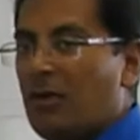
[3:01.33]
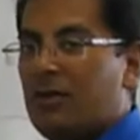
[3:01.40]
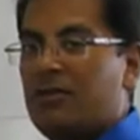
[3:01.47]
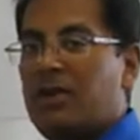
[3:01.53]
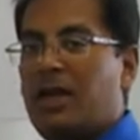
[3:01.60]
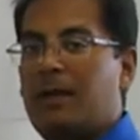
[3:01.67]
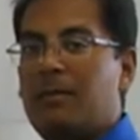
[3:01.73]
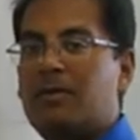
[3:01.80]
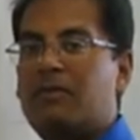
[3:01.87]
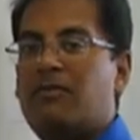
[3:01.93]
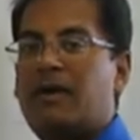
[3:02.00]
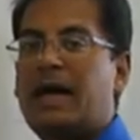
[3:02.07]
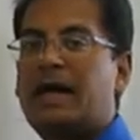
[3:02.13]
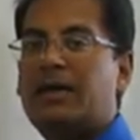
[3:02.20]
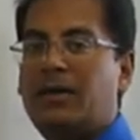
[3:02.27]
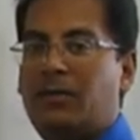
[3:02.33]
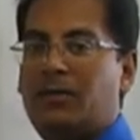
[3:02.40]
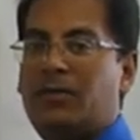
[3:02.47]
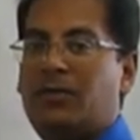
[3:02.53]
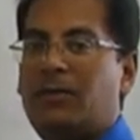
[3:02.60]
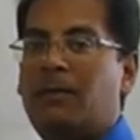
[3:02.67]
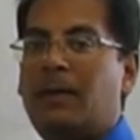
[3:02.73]
our table of
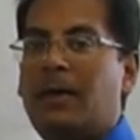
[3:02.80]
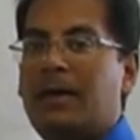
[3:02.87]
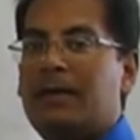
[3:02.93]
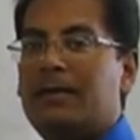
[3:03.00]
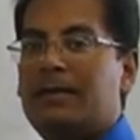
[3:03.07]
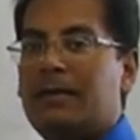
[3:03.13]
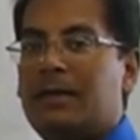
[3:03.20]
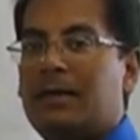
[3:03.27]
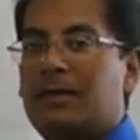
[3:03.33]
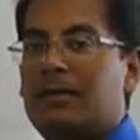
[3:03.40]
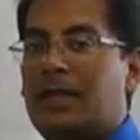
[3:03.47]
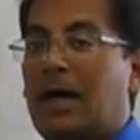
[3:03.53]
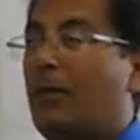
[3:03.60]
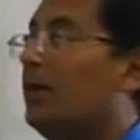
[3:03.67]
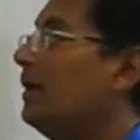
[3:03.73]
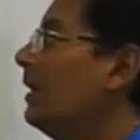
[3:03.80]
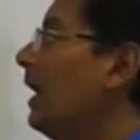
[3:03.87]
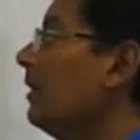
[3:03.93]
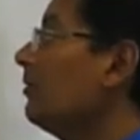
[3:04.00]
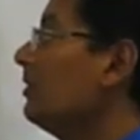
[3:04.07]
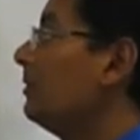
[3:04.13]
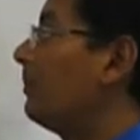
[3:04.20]
values. Now we could
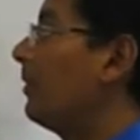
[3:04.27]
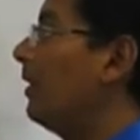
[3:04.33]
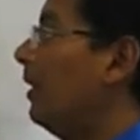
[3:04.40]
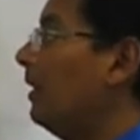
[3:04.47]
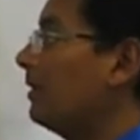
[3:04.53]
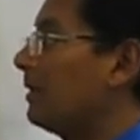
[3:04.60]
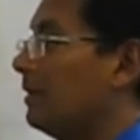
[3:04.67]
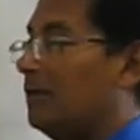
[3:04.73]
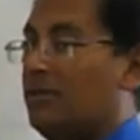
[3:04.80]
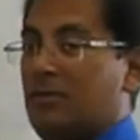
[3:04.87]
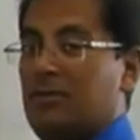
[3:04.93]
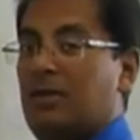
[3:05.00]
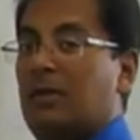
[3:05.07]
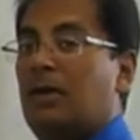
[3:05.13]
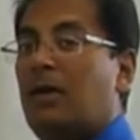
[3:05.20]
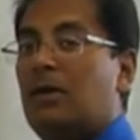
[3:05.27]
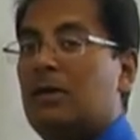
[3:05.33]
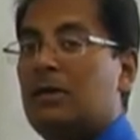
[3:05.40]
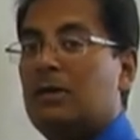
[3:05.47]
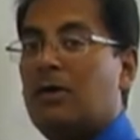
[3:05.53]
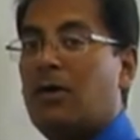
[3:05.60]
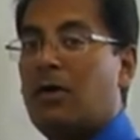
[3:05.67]
actually plot this
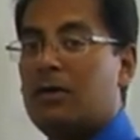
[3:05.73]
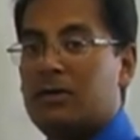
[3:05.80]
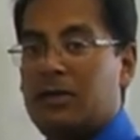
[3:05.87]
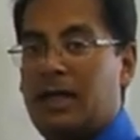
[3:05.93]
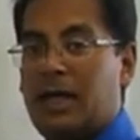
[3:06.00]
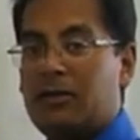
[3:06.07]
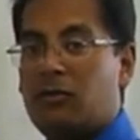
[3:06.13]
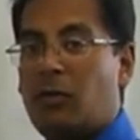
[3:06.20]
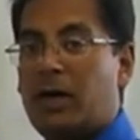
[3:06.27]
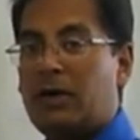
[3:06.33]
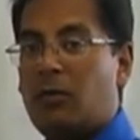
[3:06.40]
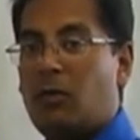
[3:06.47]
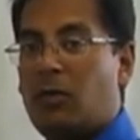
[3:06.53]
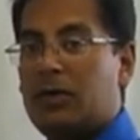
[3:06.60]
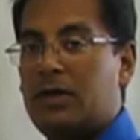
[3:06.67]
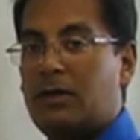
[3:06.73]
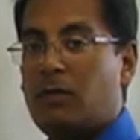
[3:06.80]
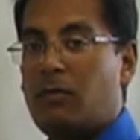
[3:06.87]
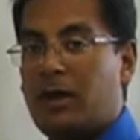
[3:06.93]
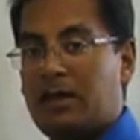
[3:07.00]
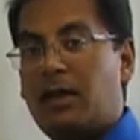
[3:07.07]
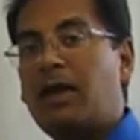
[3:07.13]
on the XY coordinate
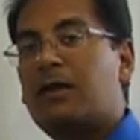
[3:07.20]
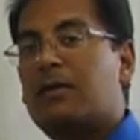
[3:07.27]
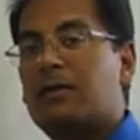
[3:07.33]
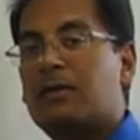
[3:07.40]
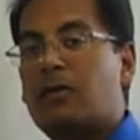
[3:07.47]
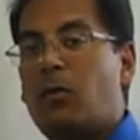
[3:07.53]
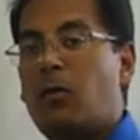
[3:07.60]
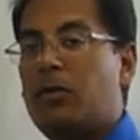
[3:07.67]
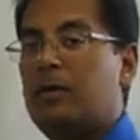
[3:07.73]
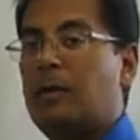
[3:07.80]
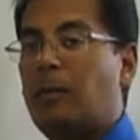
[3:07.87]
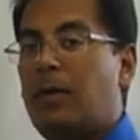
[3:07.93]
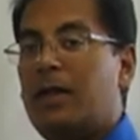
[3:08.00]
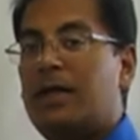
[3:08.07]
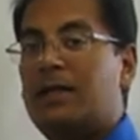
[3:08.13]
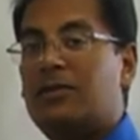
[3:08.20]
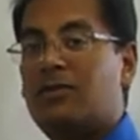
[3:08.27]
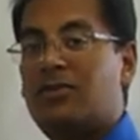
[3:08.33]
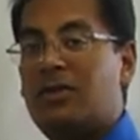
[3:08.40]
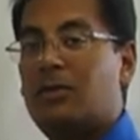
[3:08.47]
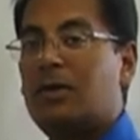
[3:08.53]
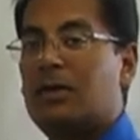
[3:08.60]
or rectangular coordinate plane to
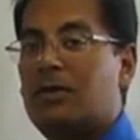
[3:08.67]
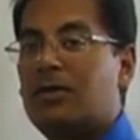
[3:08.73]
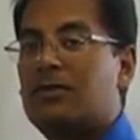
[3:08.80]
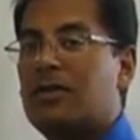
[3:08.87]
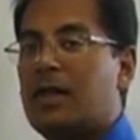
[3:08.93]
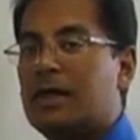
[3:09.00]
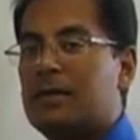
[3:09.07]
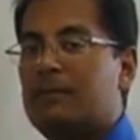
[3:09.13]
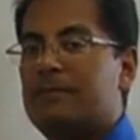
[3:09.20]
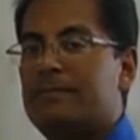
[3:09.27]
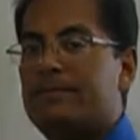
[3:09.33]
see what it looks like.